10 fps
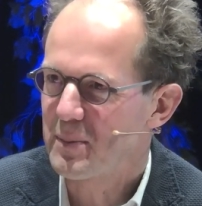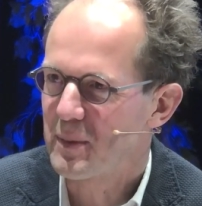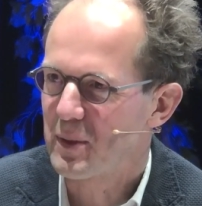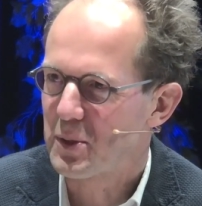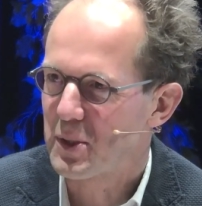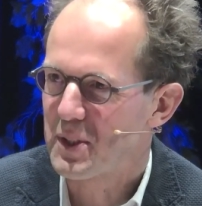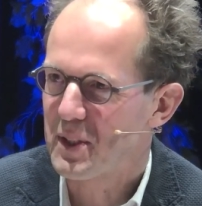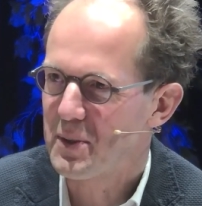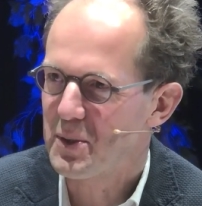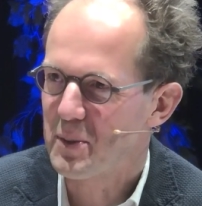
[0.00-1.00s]
Because it
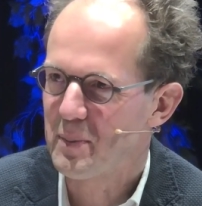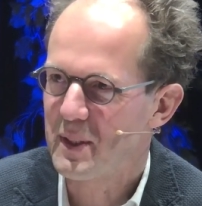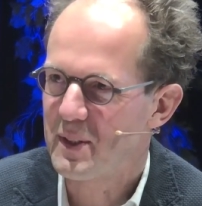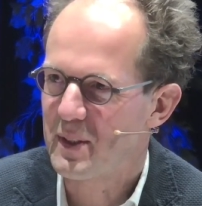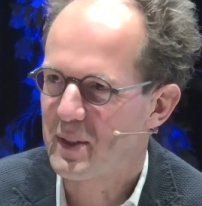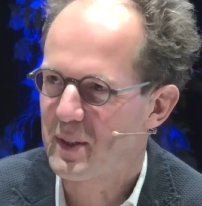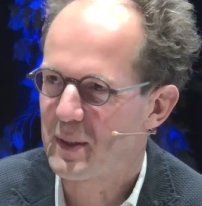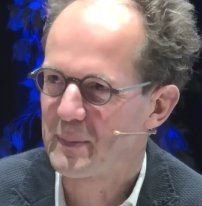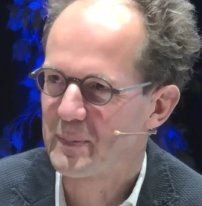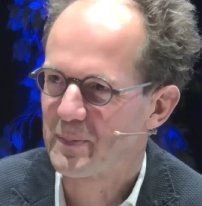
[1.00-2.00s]
sounds a bit...
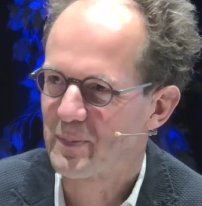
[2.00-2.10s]
Um